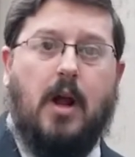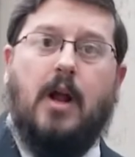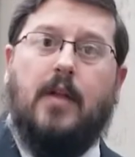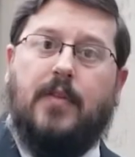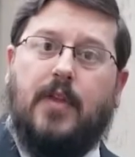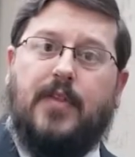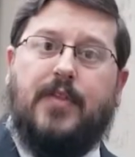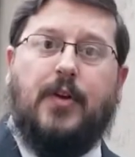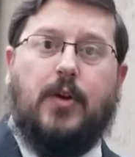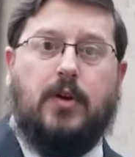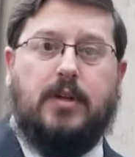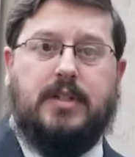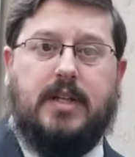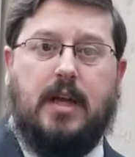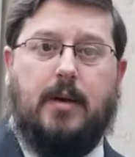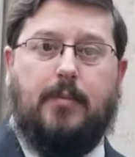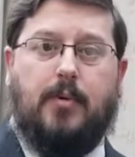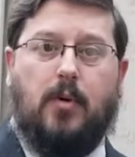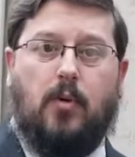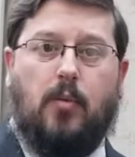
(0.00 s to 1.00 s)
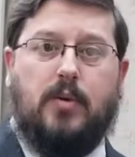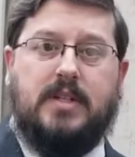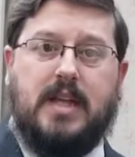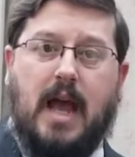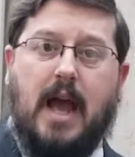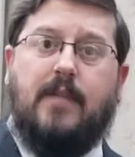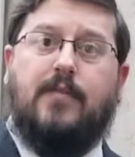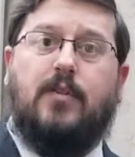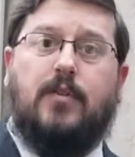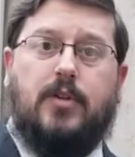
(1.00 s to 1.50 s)
The third temple was
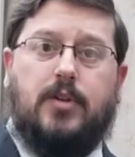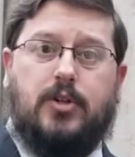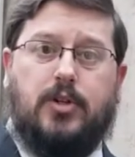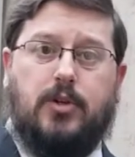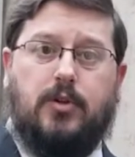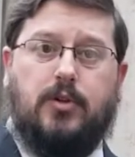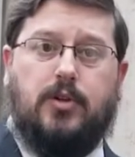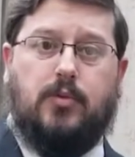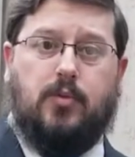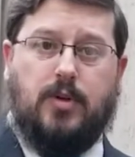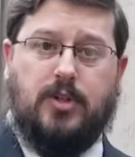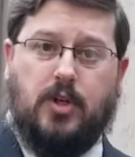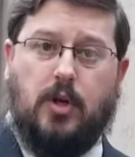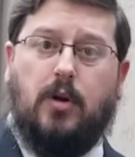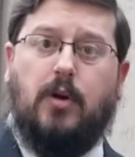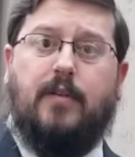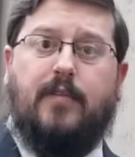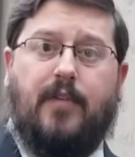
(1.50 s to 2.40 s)
after the Jews returned